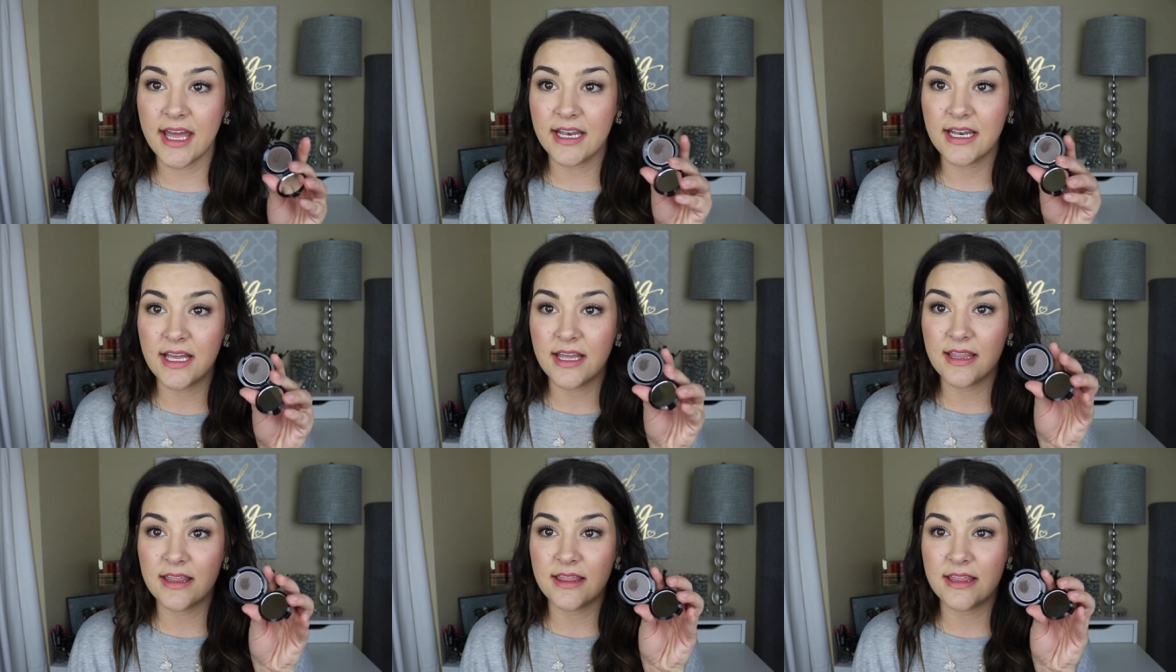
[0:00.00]

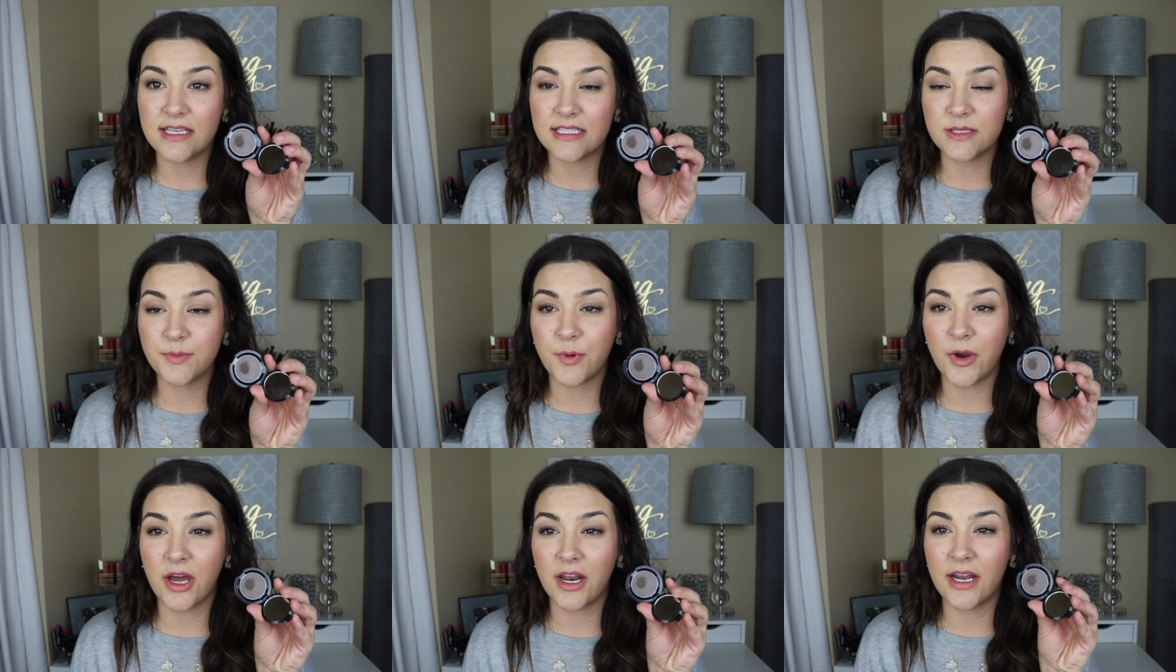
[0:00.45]
And
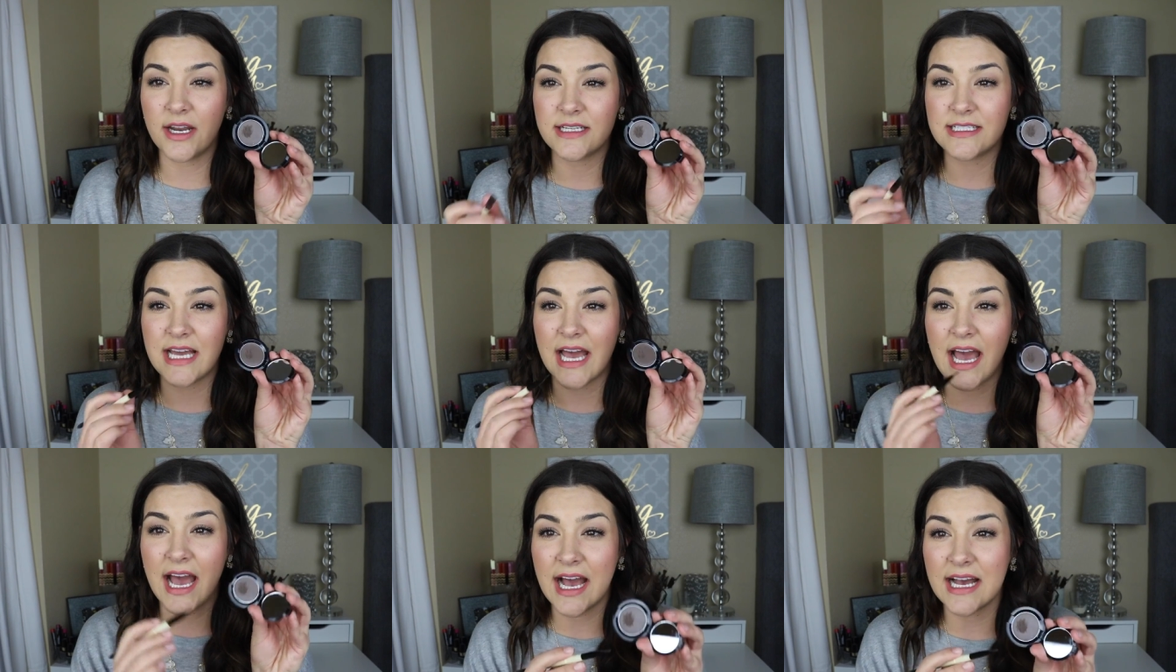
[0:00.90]
this
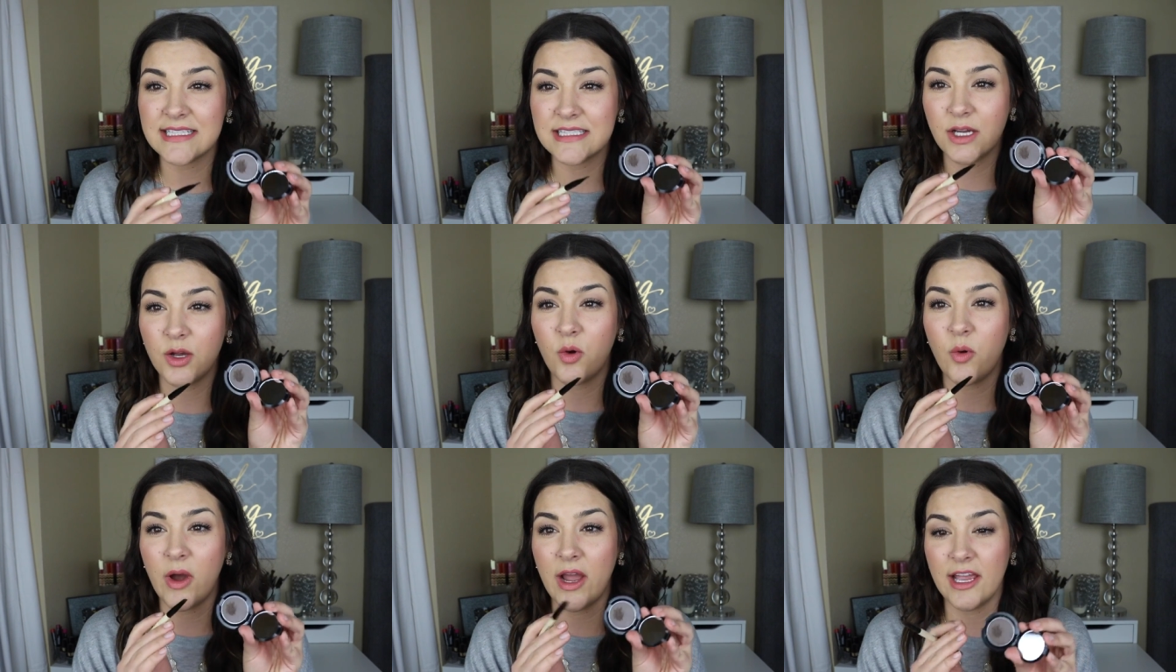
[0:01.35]
product
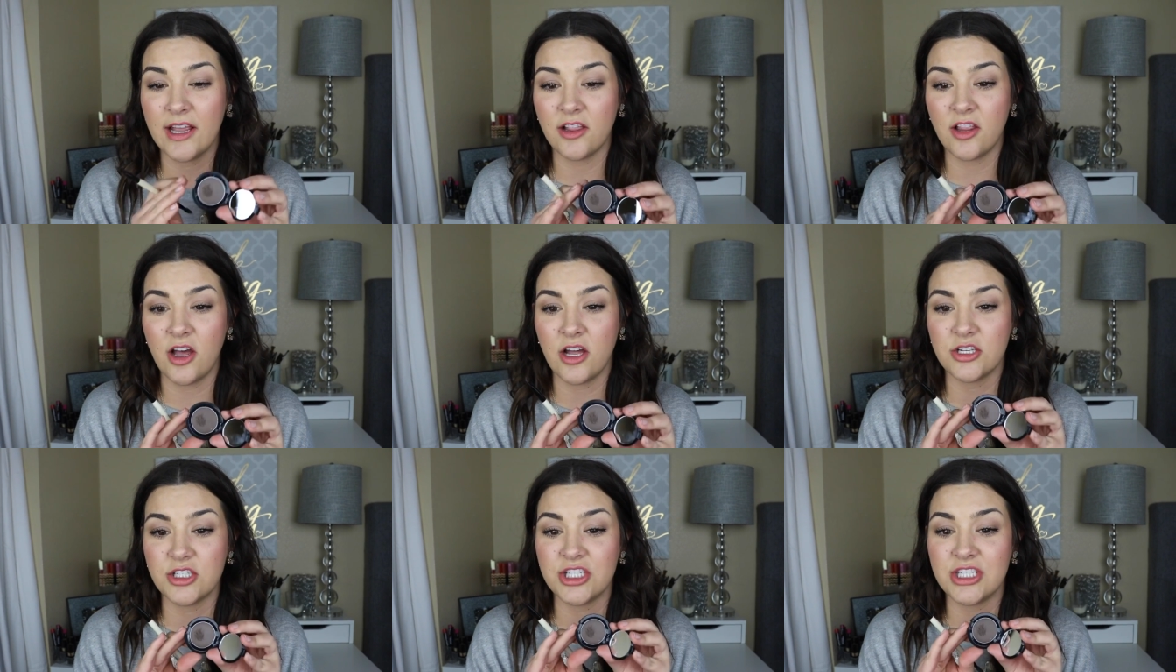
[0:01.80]
hasn't quite
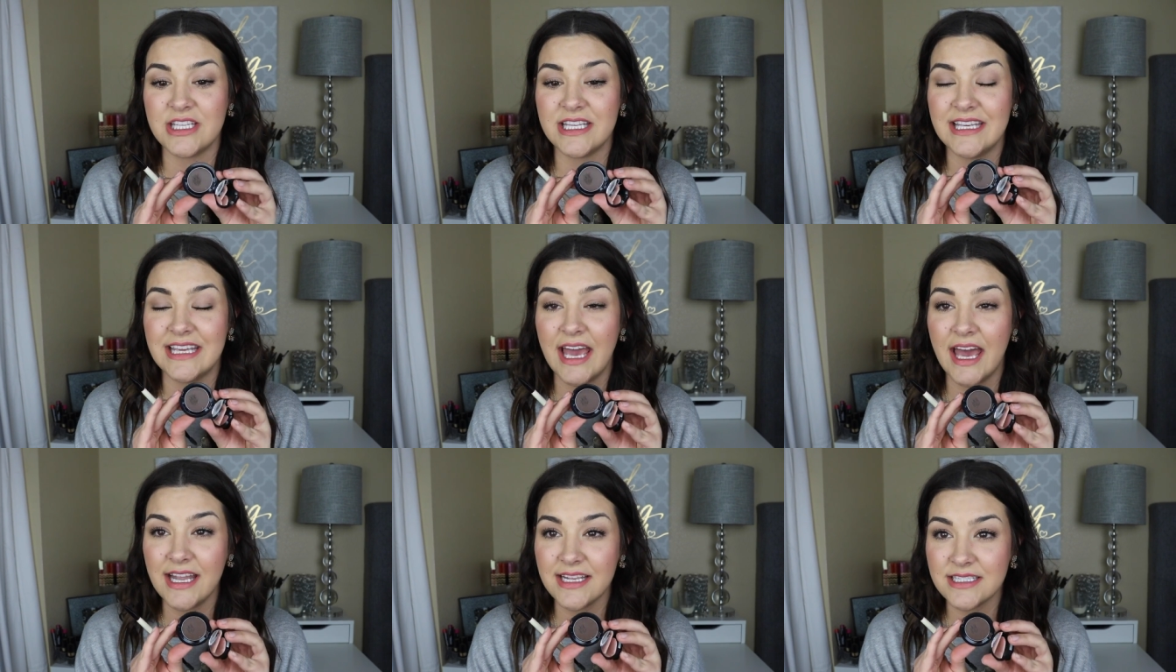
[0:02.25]
launched
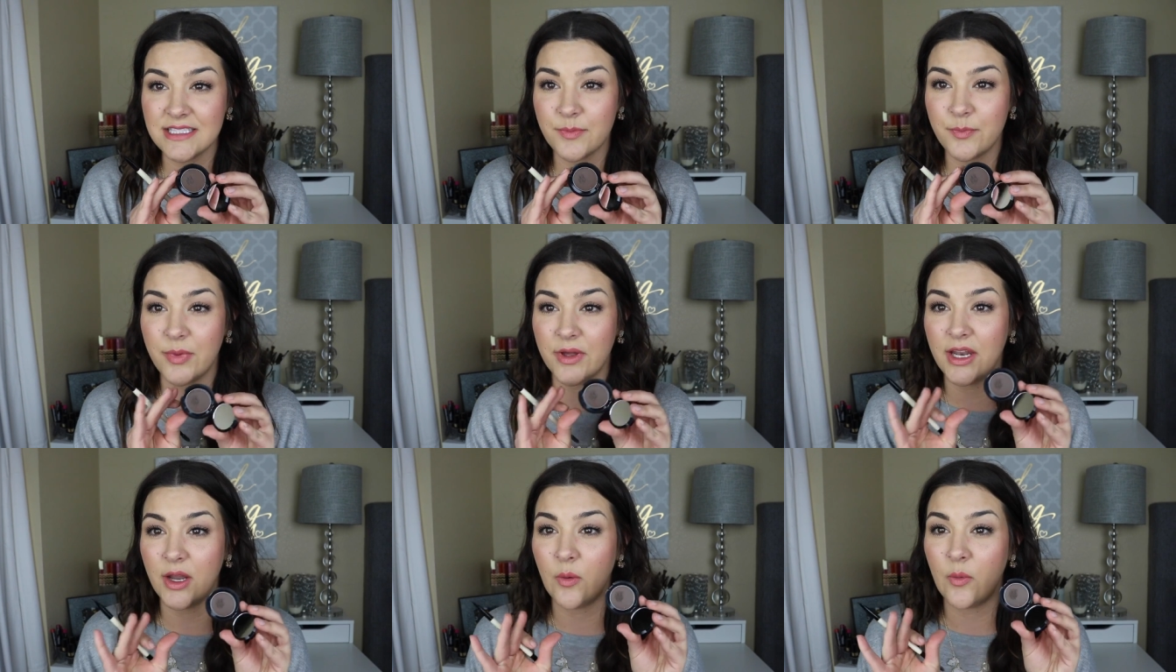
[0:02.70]
yet,
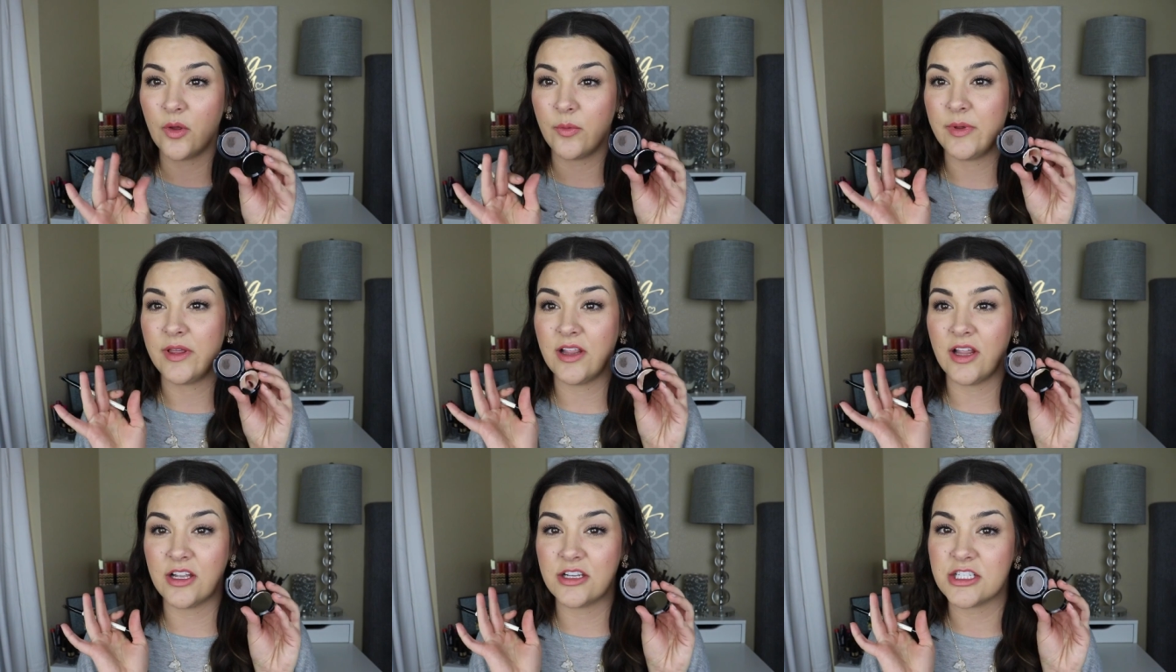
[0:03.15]
but it will
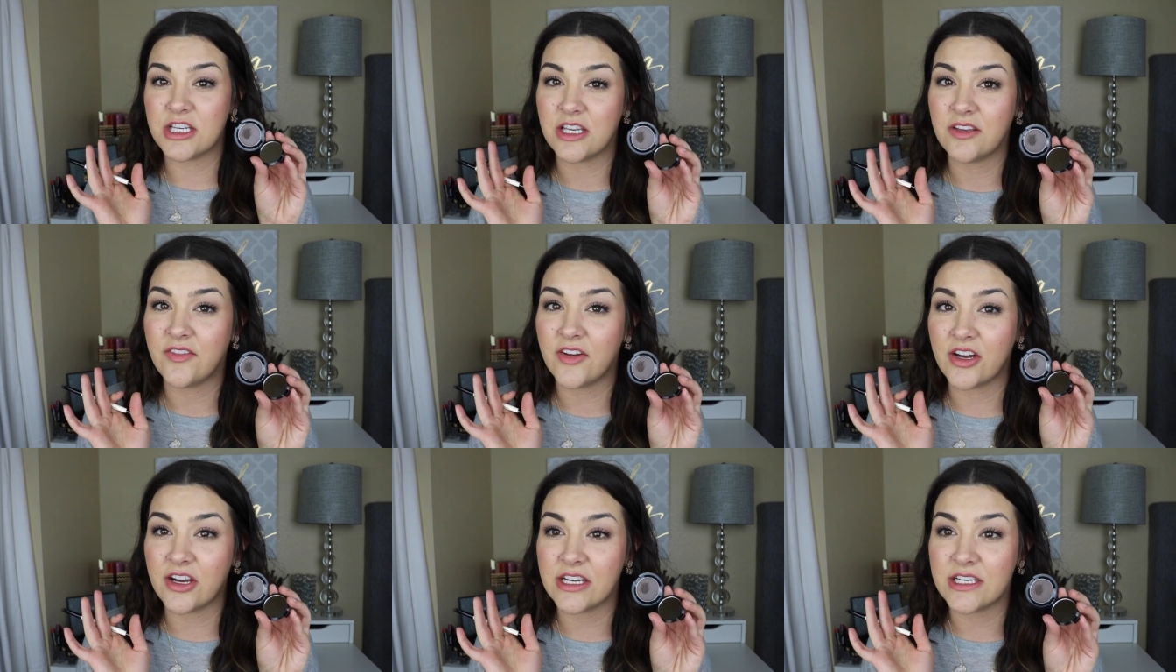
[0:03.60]
be
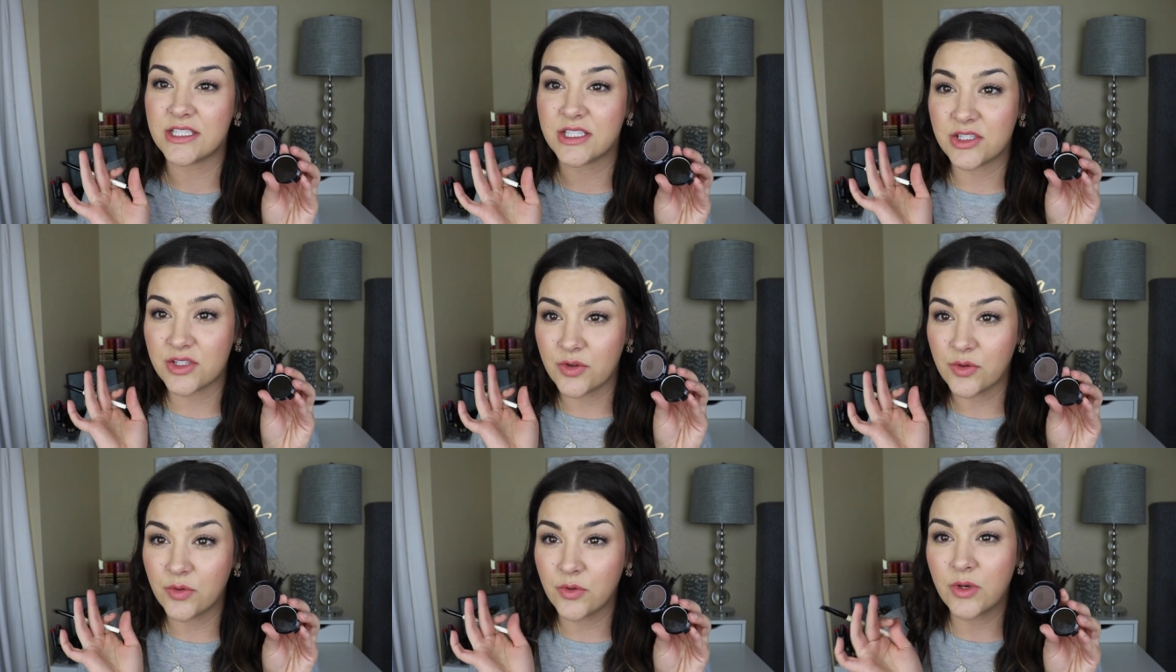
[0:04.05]
launching very
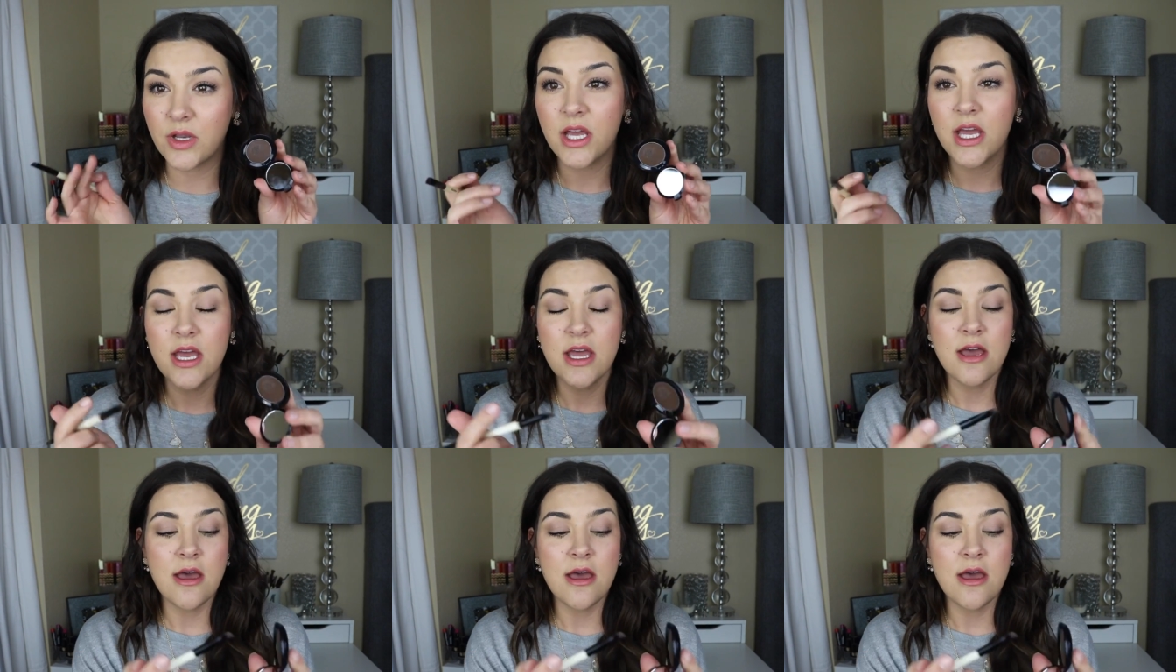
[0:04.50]
soon.